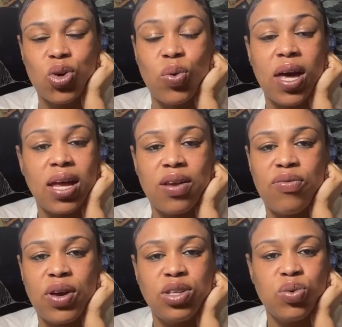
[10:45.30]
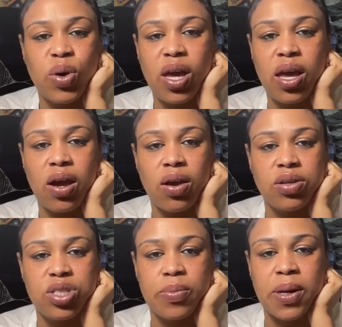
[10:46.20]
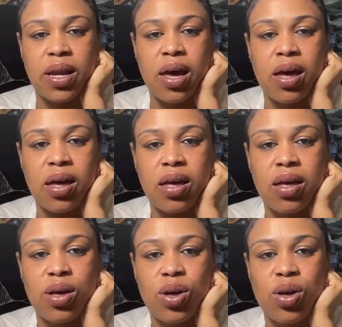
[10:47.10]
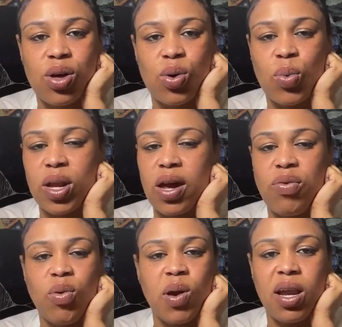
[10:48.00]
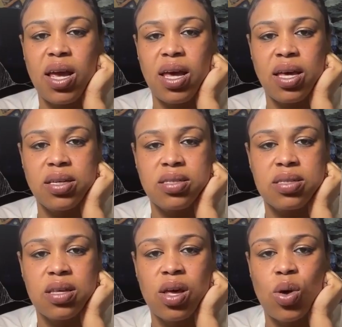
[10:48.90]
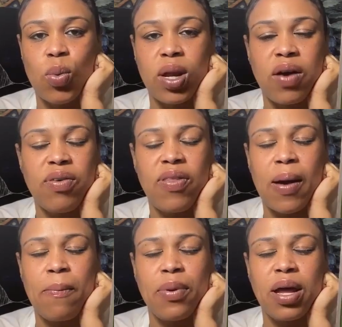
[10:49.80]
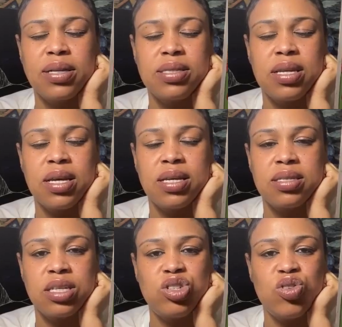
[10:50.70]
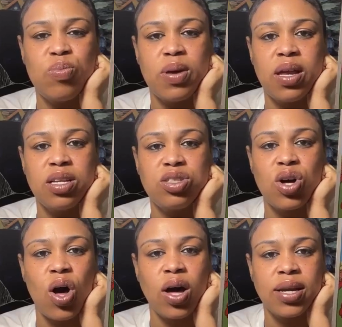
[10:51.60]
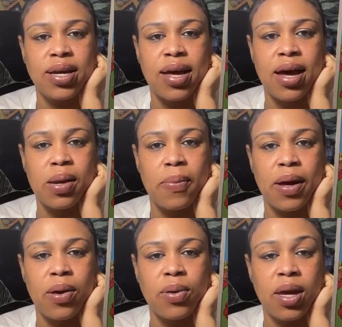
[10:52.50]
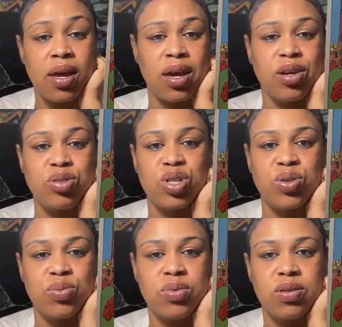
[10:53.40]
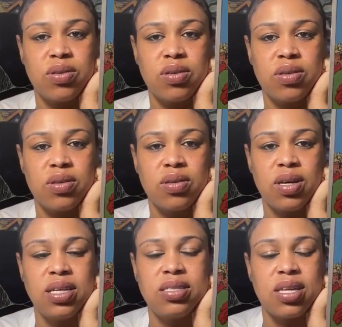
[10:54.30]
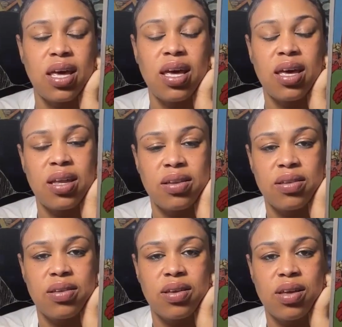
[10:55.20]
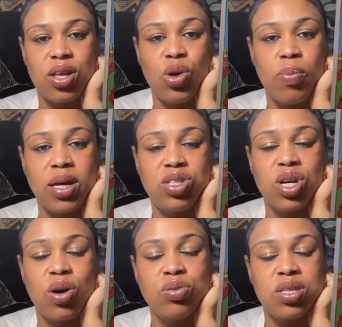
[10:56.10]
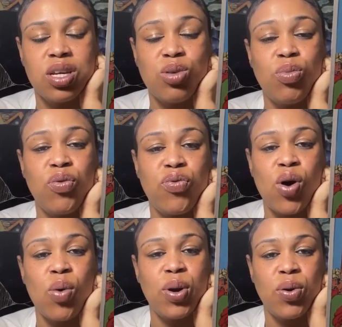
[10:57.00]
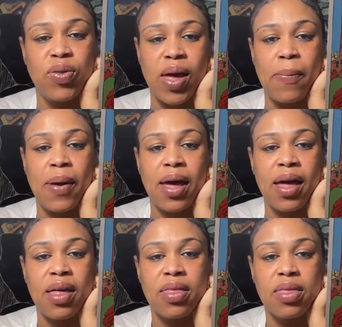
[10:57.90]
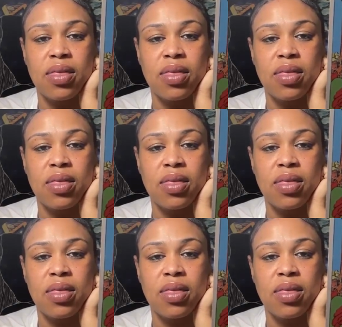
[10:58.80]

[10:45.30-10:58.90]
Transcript: You getting a victory here, Gemini. Whatever it is, whatever that blessing is that you've been talking to God about, He hears you. He said, you've been chosen to move forward on that path.